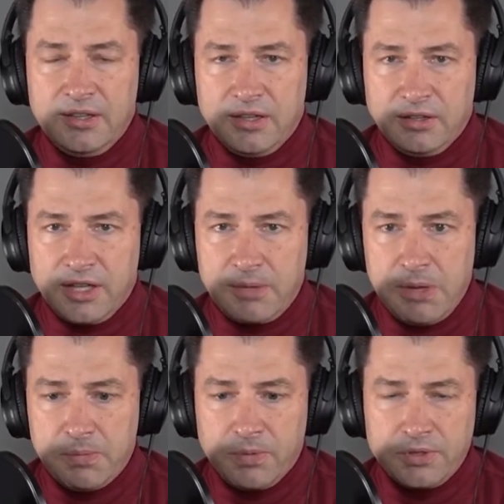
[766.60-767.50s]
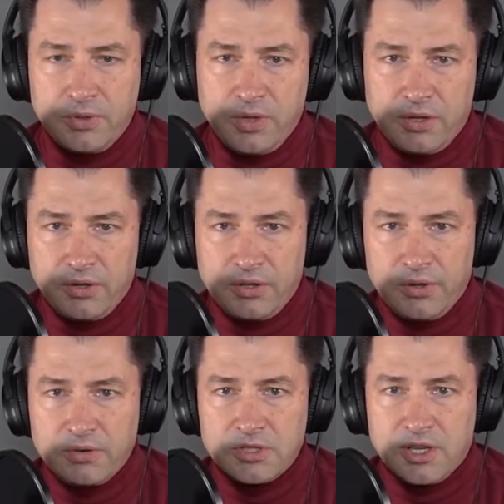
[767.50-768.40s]
A lot of people are doing on their
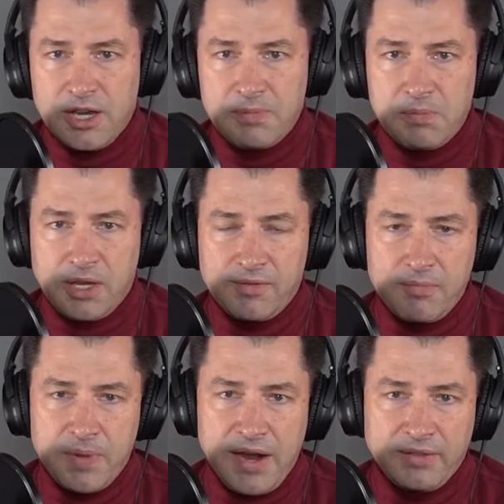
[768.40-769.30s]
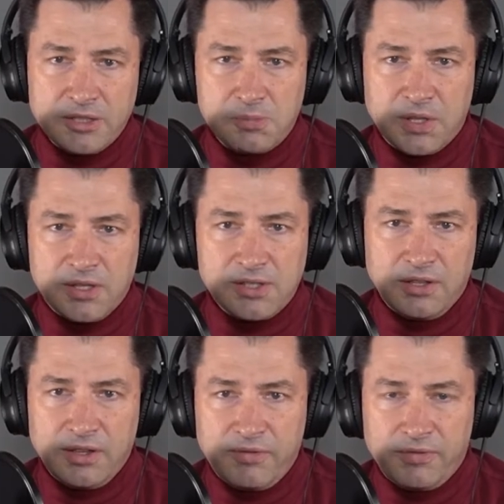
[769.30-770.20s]
own time and becoming pilots because they
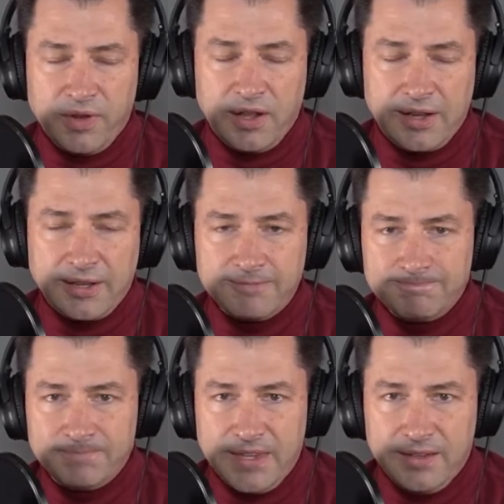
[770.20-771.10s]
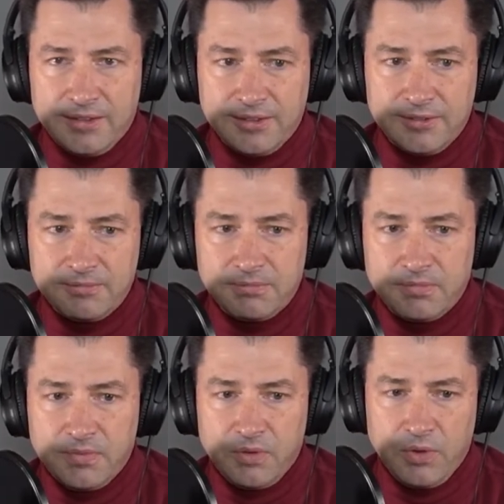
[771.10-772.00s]
love flying. I'm
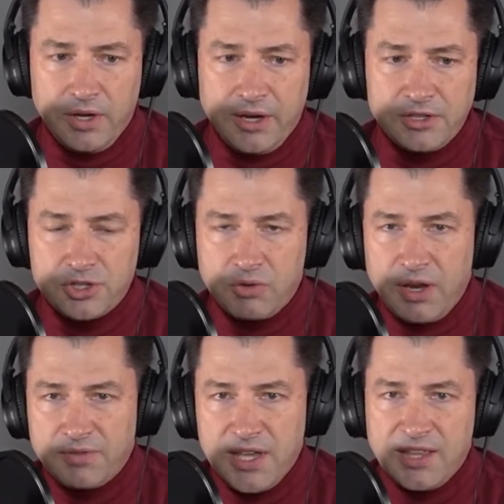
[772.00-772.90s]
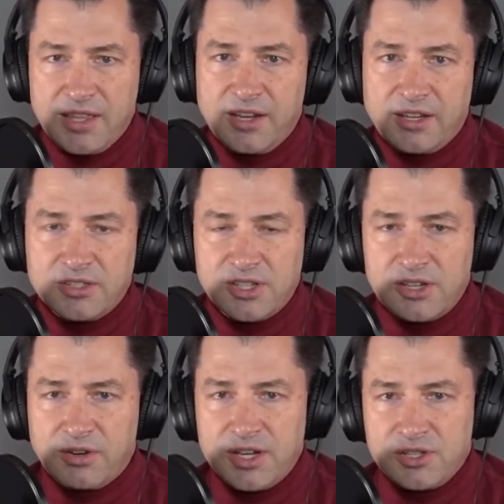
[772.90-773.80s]
not sure we've taken that into
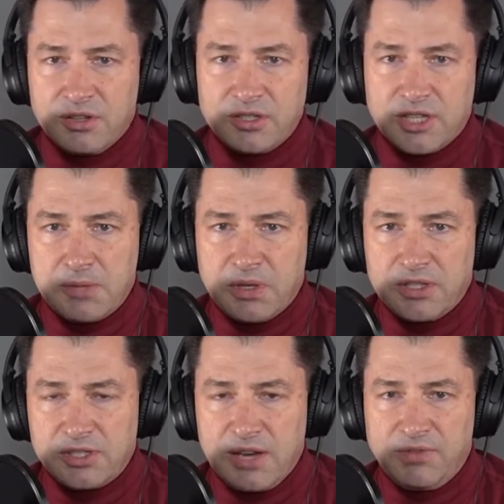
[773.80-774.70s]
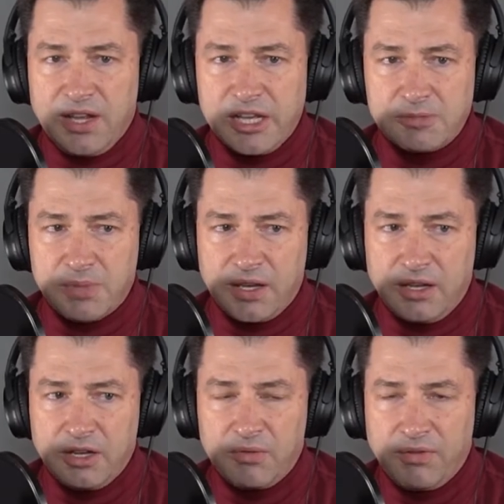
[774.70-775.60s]
consideration all the time on the safety aspect. I
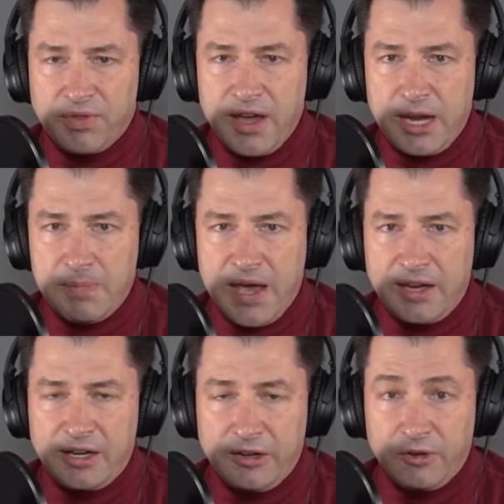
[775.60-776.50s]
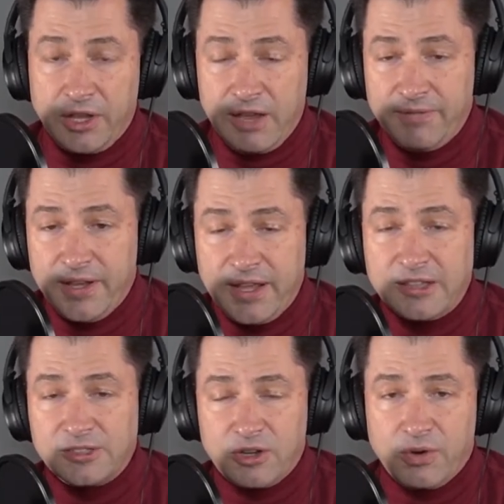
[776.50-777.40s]
know we've thought about it. I know the FAA
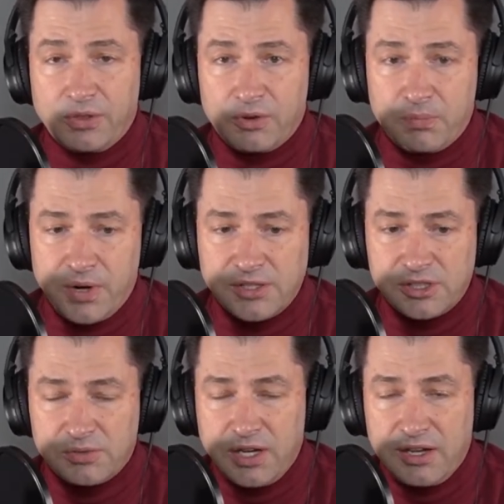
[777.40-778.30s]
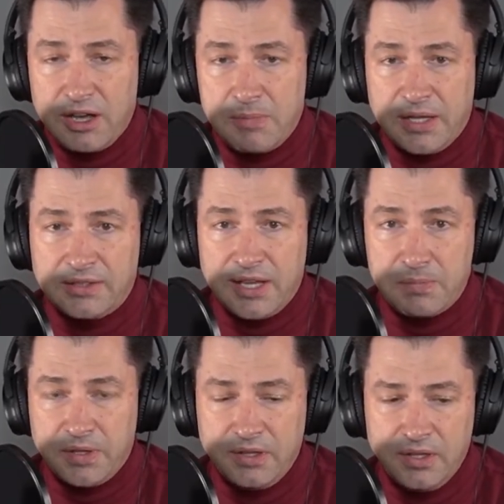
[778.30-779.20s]
is going through a process right now about that,
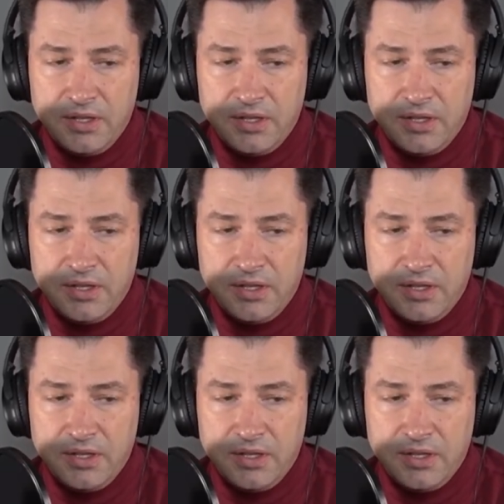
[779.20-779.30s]
but